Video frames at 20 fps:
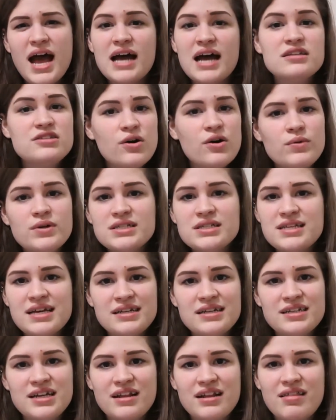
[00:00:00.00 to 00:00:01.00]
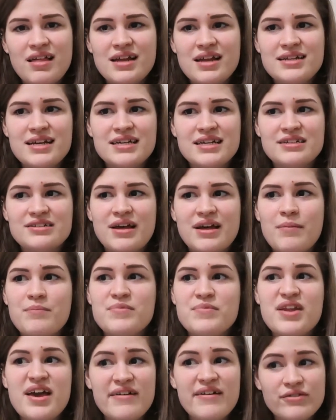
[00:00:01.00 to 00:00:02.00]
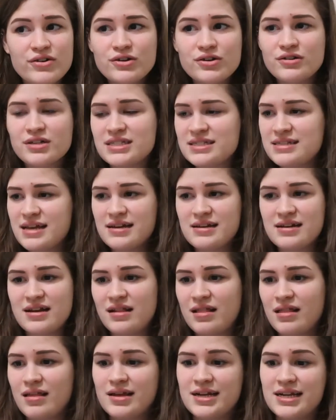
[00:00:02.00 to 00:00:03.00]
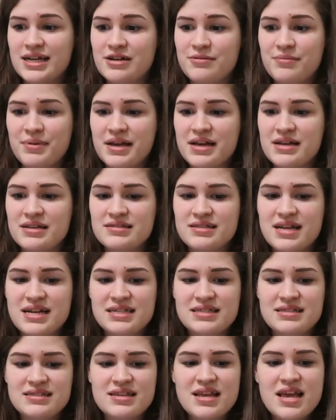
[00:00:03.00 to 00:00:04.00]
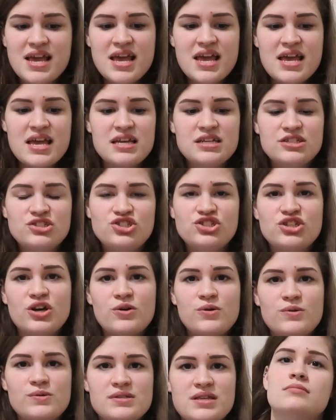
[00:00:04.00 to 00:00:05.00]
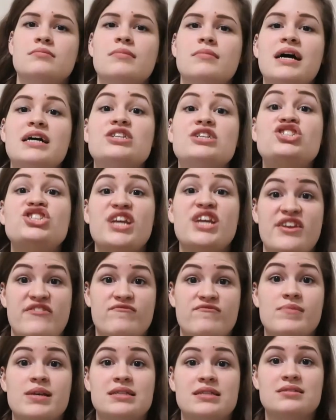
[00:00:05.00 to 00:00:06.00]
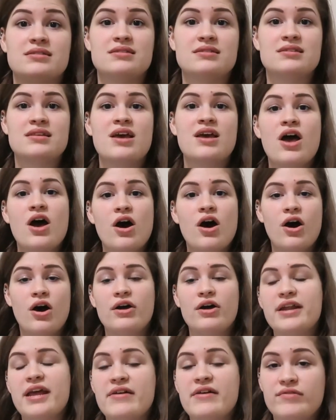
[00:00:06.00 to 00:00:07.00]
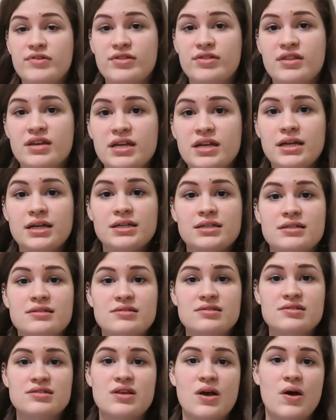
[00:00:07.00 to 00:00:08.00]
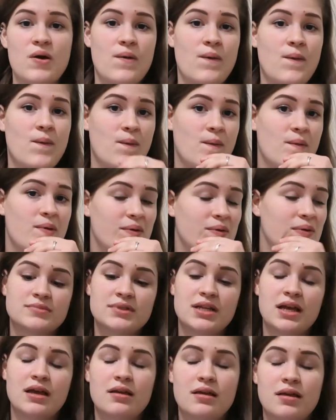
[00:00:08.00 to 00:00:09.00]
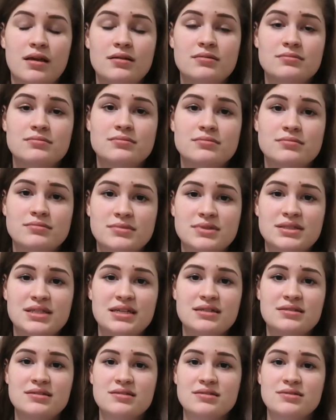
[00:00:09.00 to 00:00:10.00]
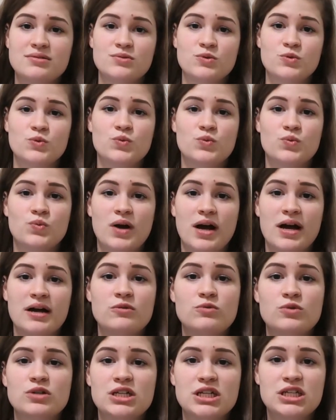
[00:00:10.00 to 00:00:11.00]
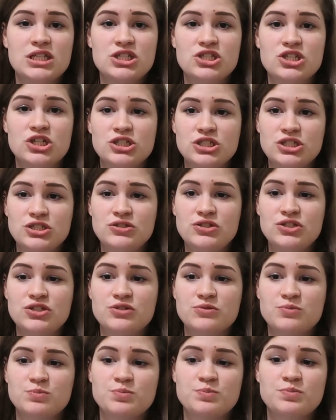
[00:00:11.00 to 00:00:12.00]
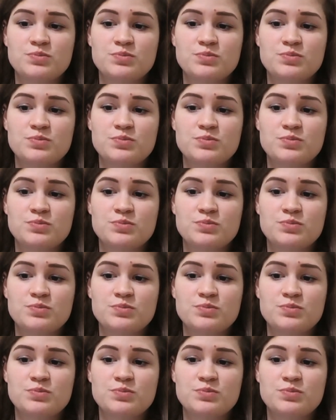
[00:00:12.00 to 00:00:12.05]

I don't want to take none of that down. I'm never going to take none of that down because that's, it shows my achievements on everything. So, yeah that's why I wanted to start YouTube